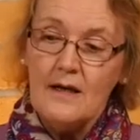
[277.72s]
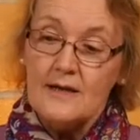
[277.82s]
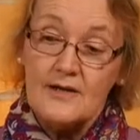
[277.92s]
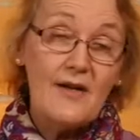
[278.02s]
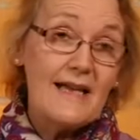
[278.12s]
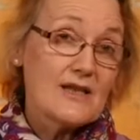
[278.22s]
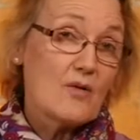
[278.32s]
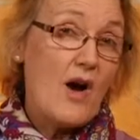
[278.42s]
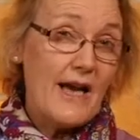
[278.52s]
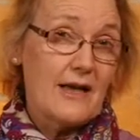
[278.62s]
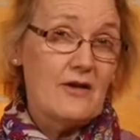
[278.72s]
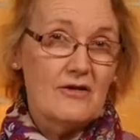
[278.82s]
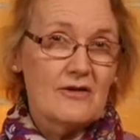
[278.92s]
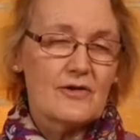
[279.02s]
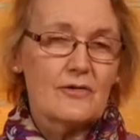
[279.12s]
So that's quite a
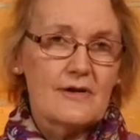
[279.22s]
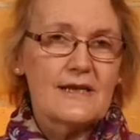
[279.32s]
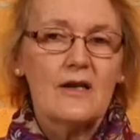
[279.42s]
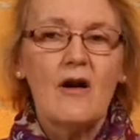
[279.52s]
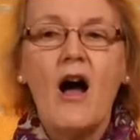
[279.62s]
long story. So